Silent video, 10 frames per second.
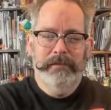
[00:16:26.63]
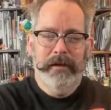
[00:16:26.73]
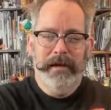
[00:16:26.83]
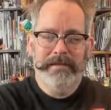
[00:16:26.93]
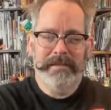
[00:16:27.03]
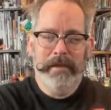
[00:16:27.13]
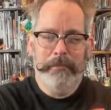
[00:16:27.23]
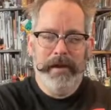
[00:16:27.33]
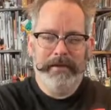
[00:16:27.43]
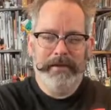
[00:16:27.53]
Oh, I see
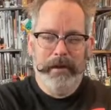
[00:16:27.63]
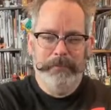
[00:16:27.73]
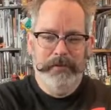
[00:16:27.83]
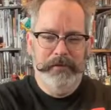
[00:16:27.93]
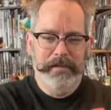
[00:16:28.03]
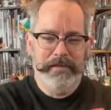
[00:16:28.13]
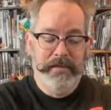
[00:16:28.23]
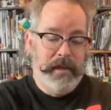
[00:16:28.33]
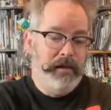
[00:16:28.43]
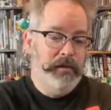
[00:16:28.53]
the
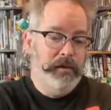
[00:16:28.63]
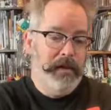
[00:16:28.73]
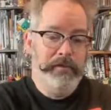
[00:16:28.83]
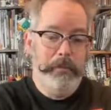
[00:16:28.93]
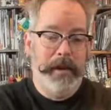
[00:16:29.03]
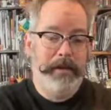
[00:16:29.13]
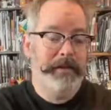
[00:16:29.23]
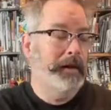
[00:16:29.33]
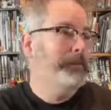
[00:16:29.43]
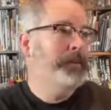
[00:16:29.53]
Batcopter. I don't have a
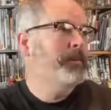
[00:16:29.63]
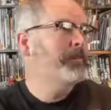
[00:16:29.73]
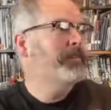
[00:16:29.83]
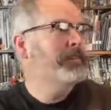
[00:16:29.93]
Batcopter.